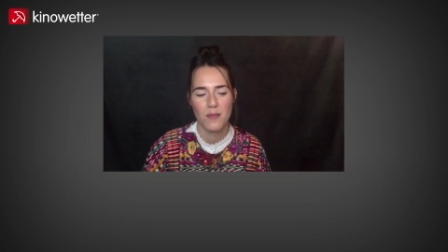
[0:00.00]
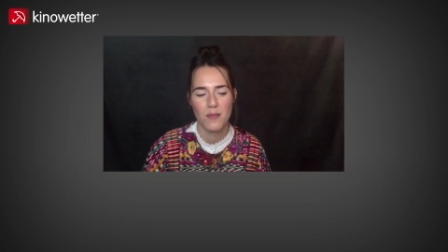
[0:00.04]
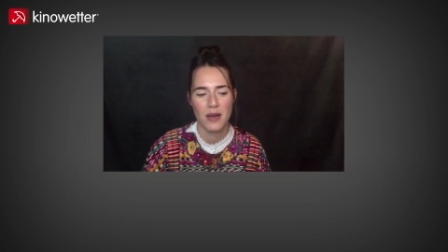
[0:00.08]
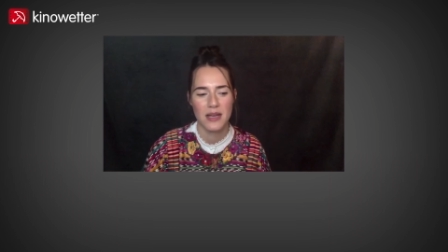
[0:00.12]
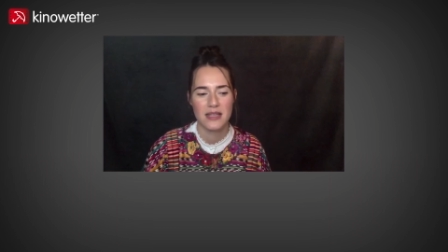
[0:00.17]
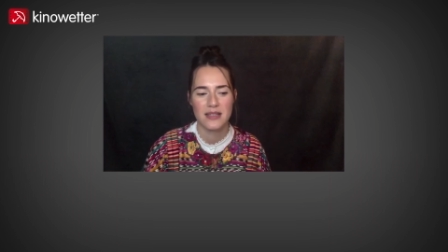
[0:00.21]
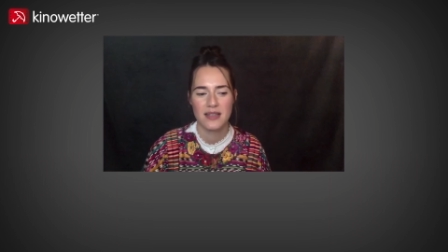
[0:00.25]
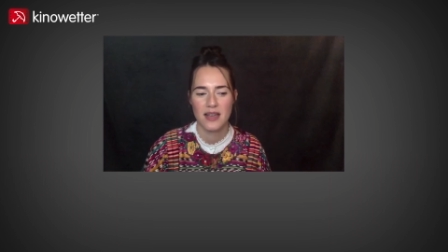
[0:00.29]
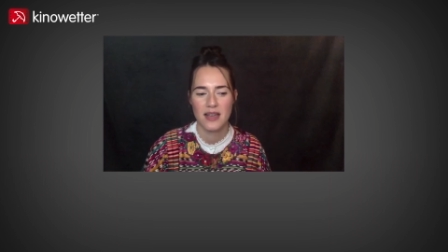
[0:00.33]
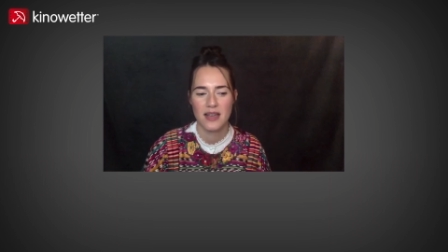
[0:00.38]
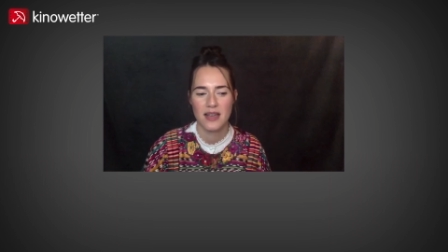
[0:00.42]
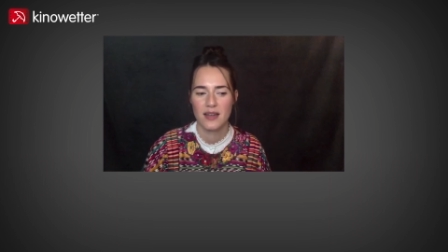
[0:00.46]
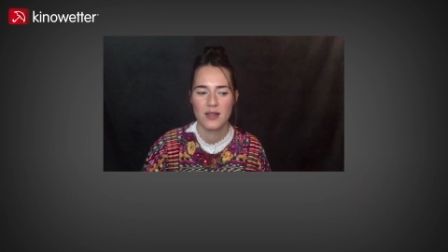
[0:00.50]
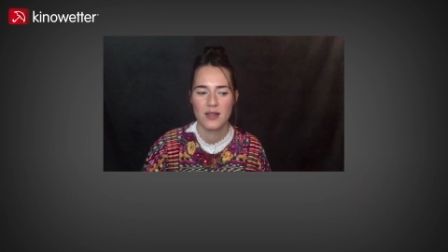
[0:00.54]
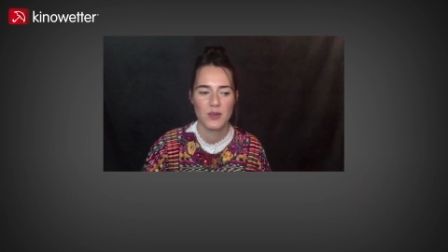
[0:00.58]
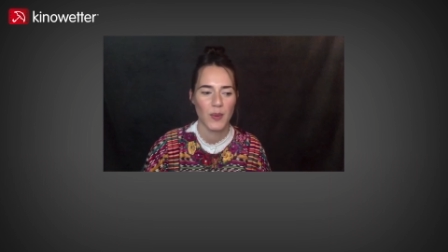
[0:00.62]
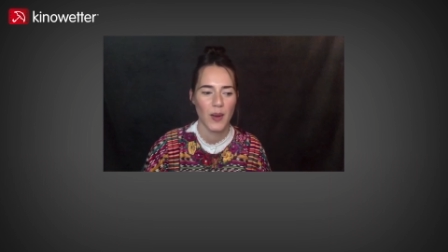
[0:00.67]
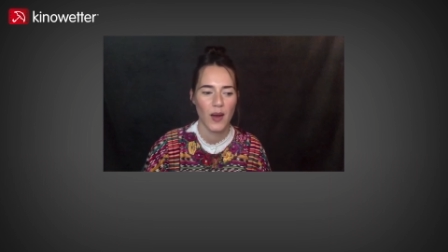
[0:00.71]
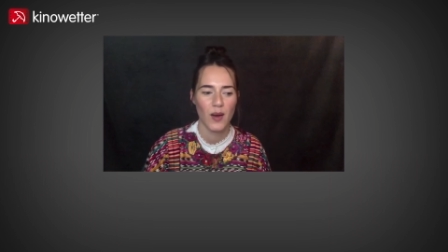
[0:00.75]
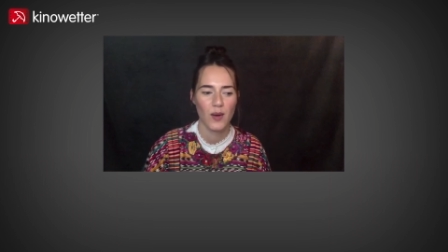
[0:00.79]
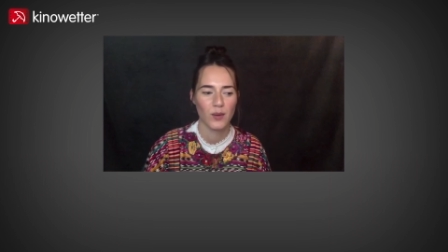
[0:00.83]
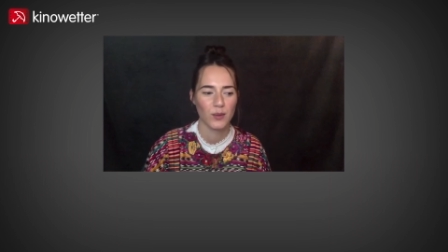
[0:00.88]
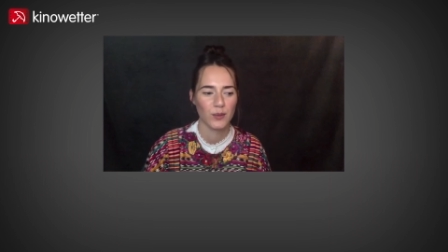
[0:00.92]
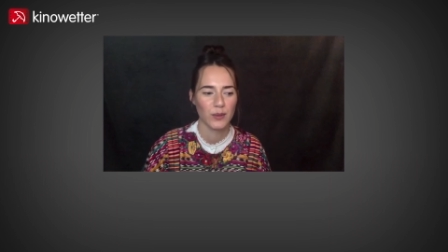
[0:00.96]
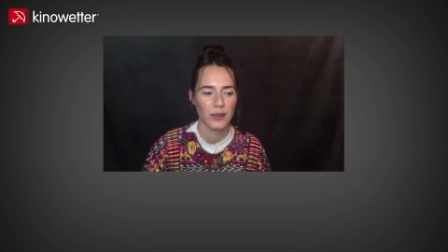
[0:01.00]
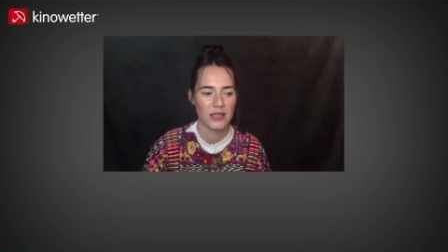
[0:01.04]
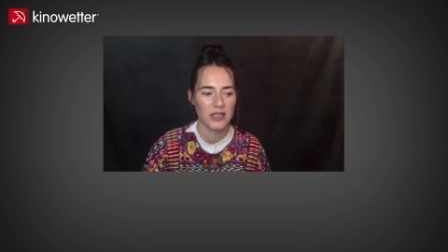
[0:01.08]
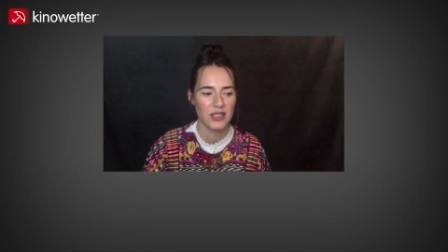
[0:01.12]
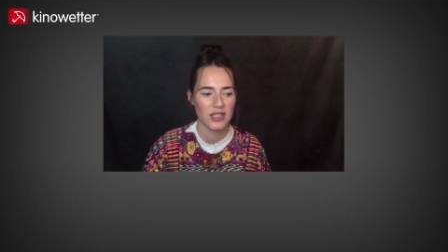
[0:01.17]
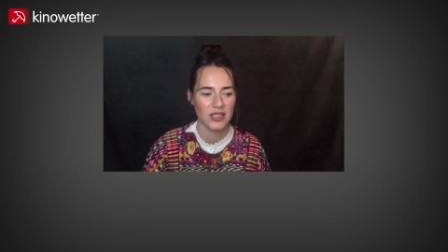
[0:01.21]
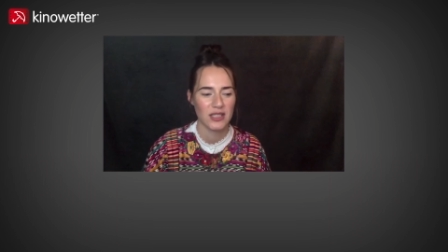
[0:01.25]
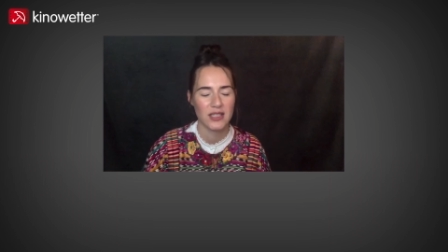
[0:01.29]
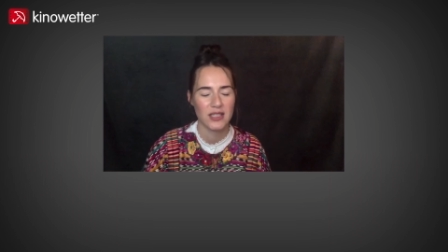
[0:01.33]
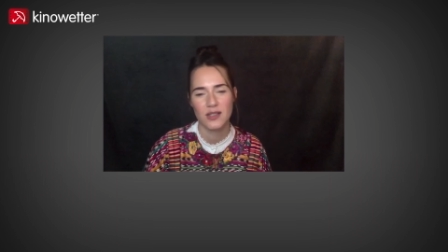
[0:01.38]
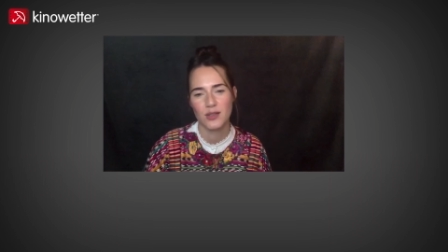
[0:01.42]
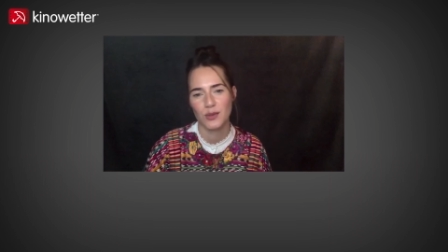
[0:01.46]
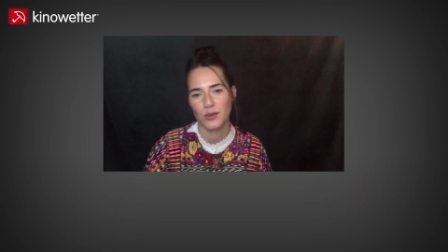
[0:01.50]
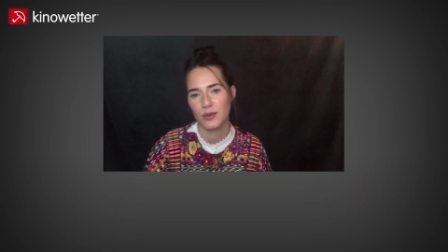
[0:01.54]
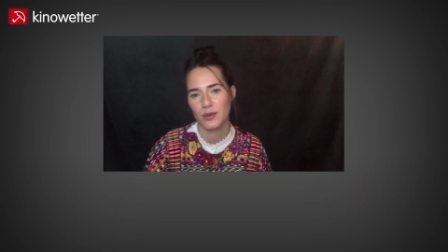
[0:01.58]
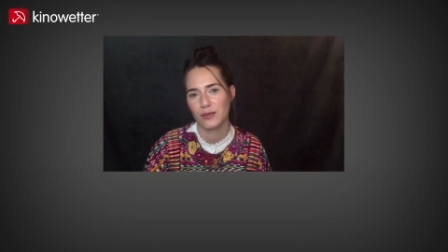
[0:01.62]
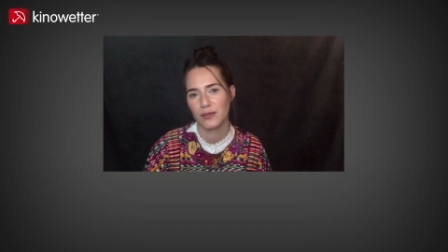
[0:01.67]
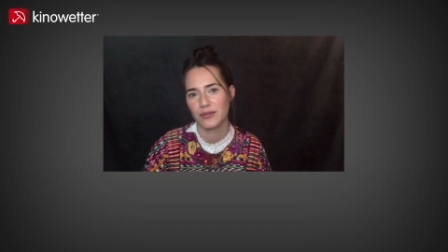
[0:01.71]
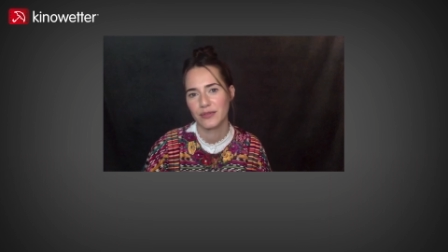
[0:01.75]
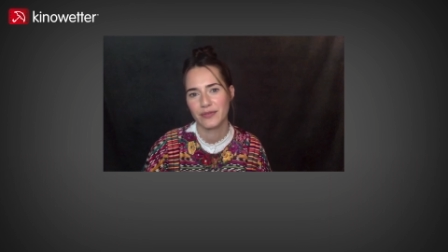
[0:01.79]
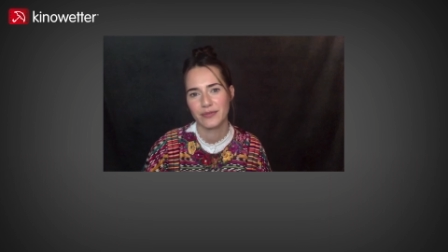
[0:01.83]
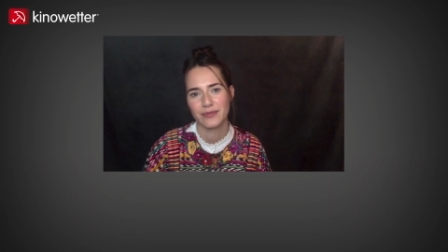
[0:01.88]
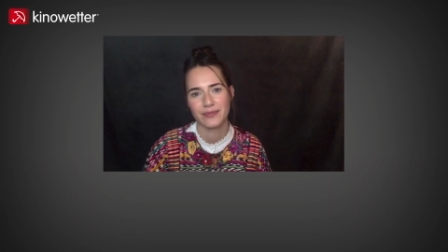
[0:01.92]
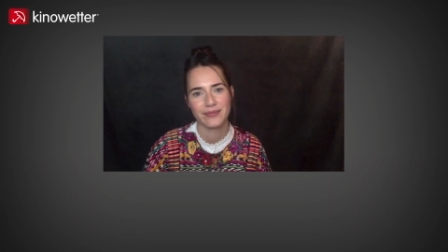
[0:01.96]
my son as well, we just sort
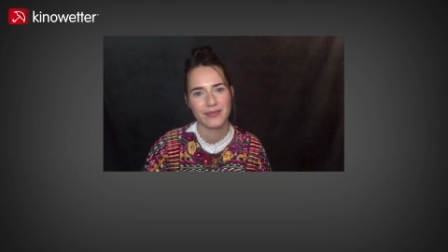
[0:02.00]
of